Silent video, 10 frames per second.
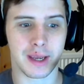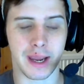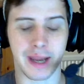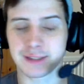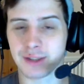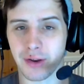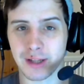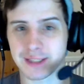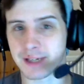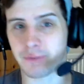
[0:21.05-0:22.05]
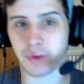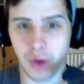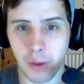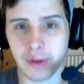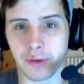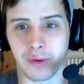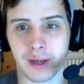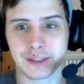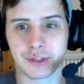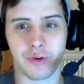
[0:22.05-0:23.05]
it's honestly phenomenal.
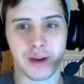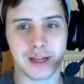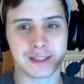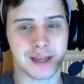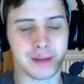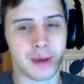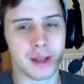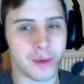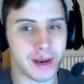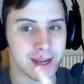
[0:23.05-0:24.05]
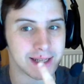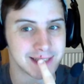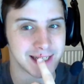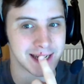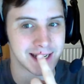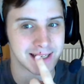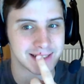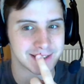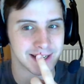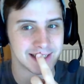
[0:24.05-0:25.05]
It's crazy, and by the way, you can see here, you
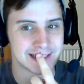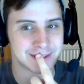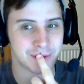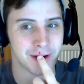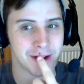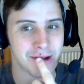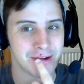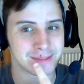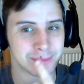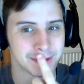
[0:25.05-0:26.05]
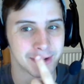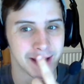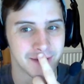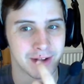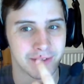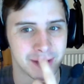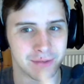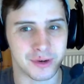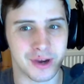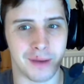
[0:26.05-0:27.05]
can see it's quite noticeable. I've got a lovely
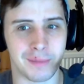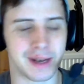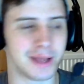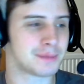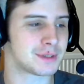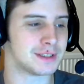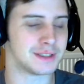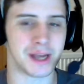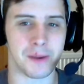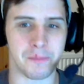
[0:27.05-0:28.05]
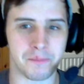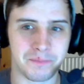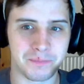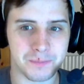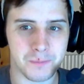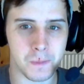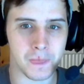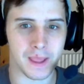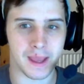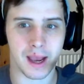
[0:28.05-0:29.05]
little cut on my lip because,
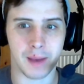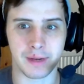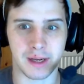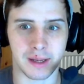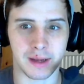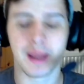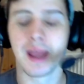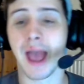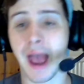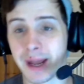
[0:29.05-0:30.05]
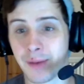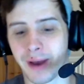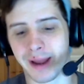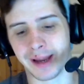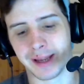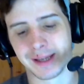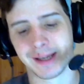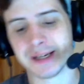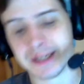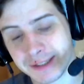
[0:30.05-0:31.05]
I'm an idiot. Anyway,
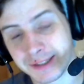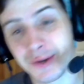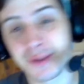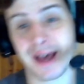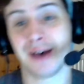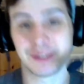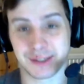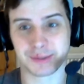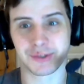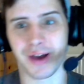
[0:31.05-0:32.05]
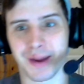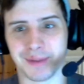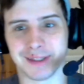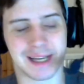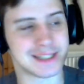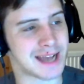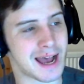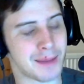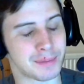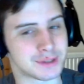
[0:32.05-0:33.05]
2,000 subscribers. That has
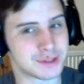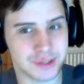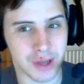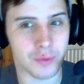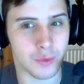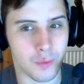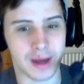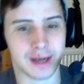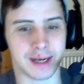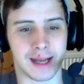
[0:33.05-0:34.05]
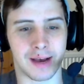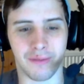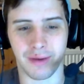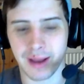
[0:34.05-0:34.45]
happened so quickly now.